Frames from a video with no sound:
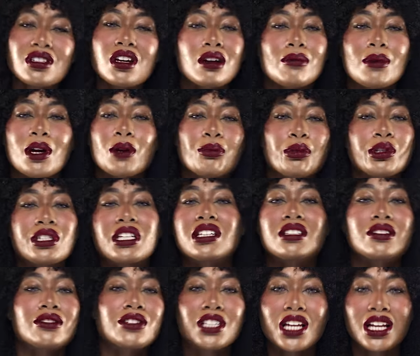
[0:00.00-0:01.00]
talk about
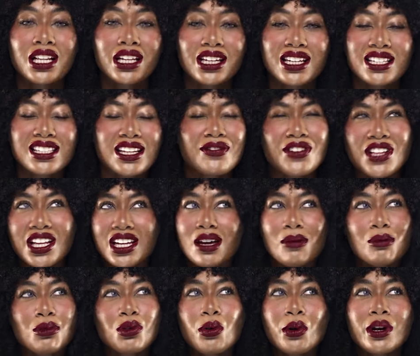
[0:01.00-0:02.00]
protective styling, because I feel like
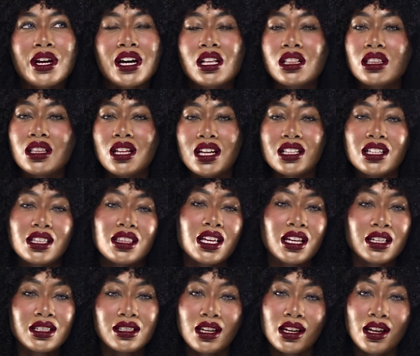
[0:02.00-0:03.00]
I'm throwing a lot of
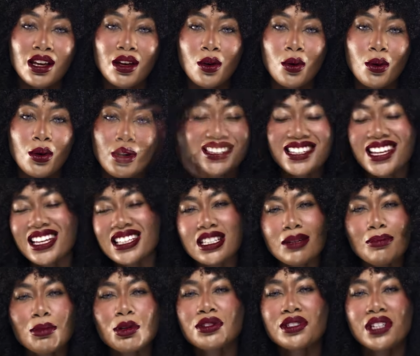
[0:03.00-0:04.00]
things at you. ninety
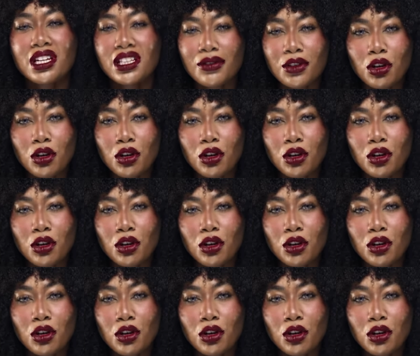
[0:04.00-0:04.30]
percent of